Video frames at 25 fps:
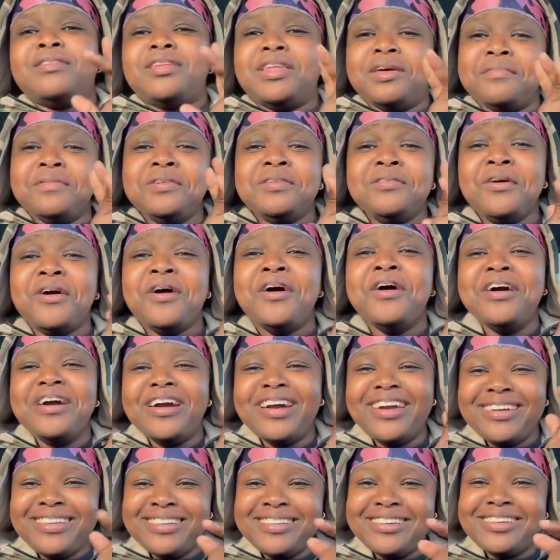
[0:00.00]
Let me know
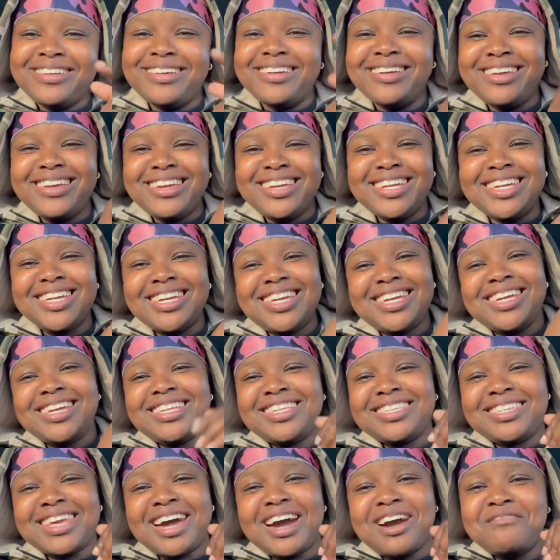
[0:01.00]

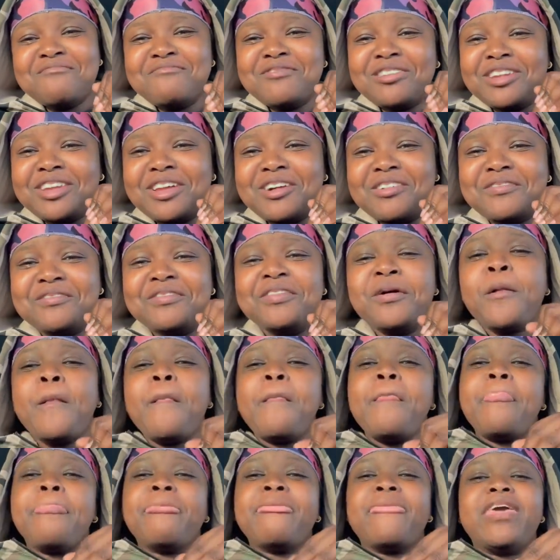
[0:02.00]
it down below
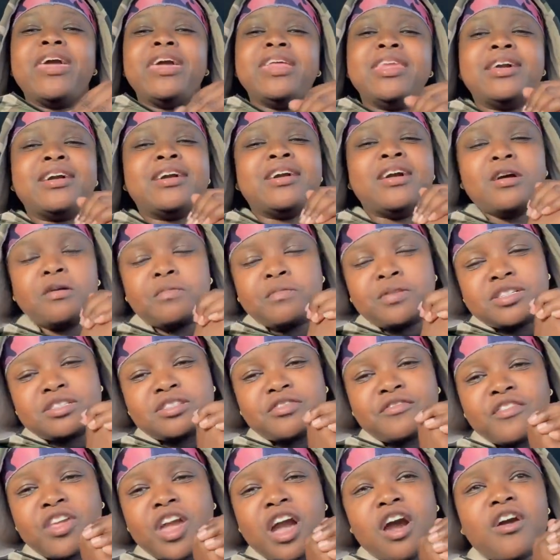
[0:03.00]
in the comments
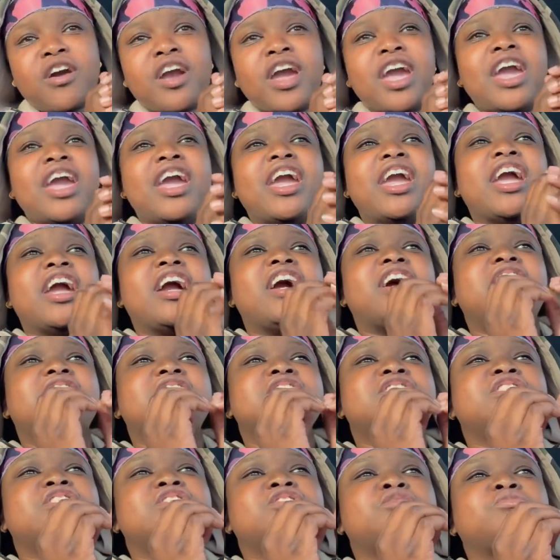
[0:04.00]
if y'all had a
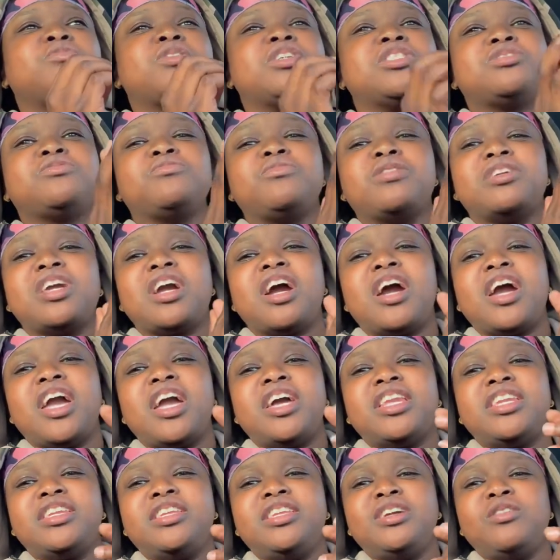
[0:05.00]
situation where y'all
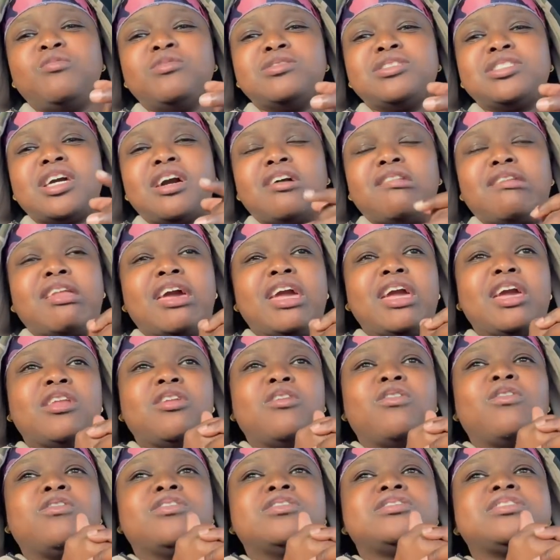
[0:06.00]
had to deal with y'all
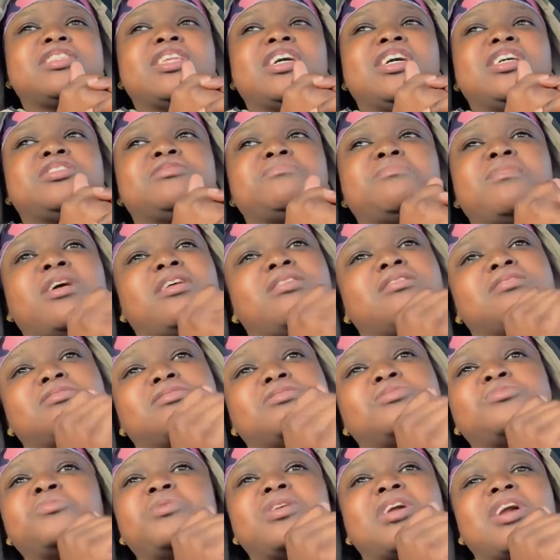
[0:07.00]
landlord /
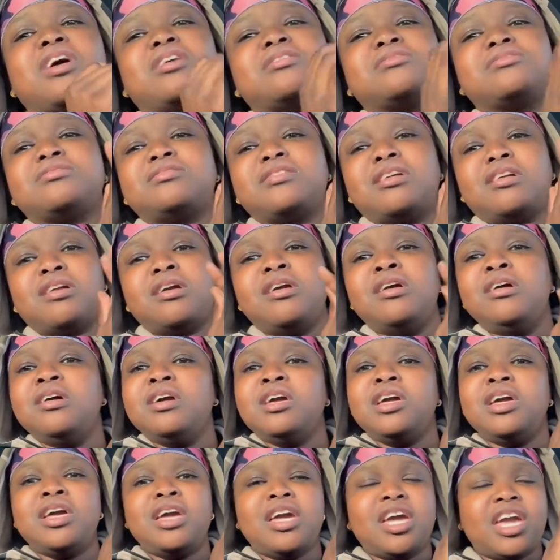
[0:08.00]
managers where y'all stay.
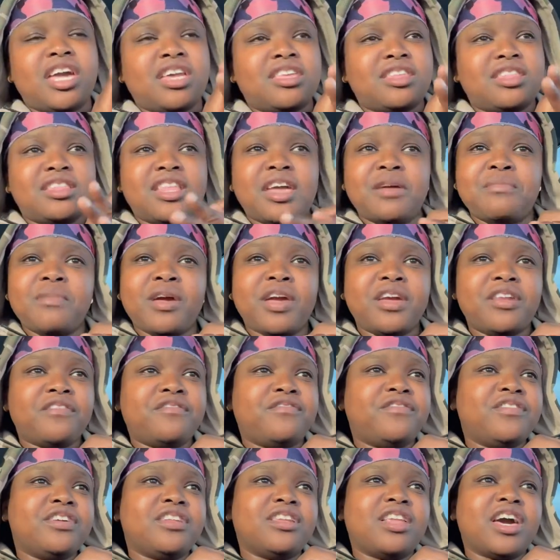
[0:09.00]
And they made it
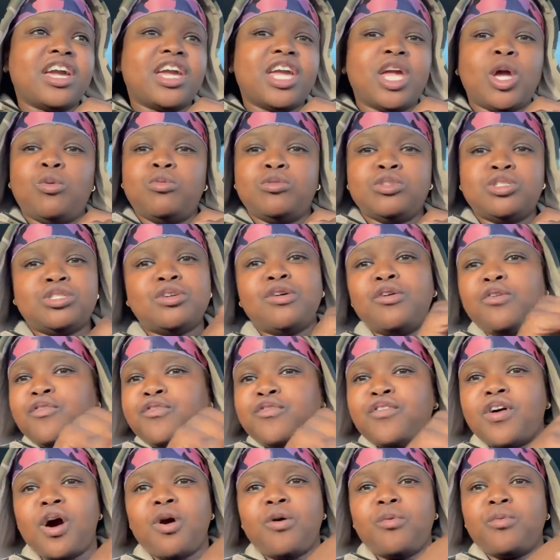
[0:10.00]
feel like it was your
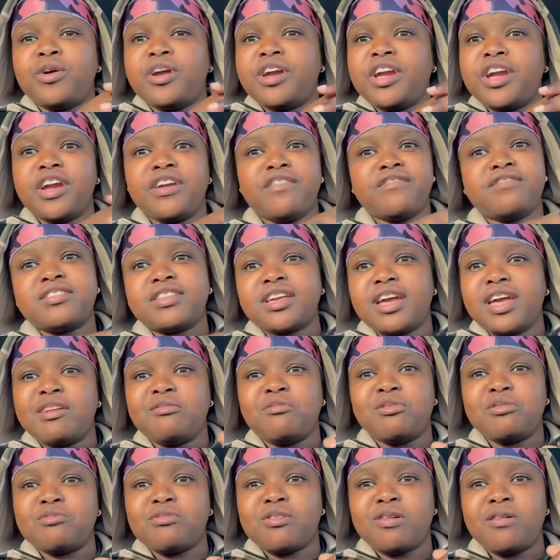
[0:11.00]
fault when everything
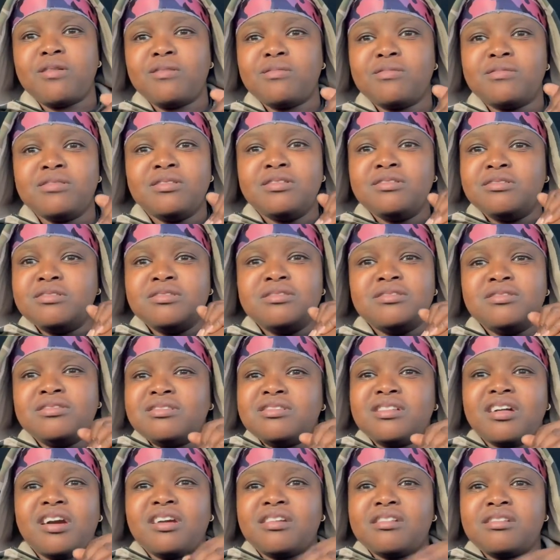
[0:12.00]
went wrong.
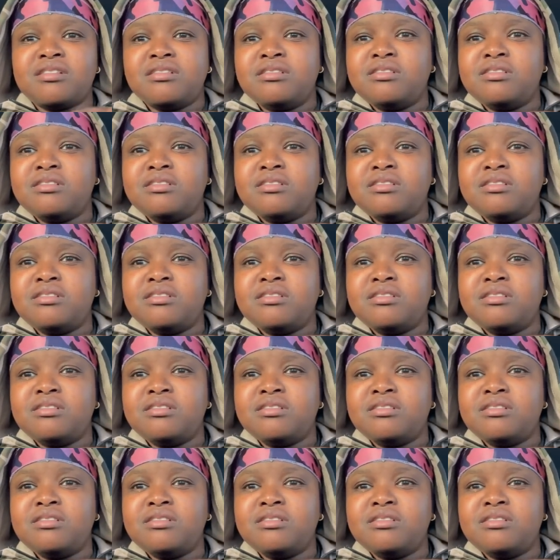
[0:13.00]
Like,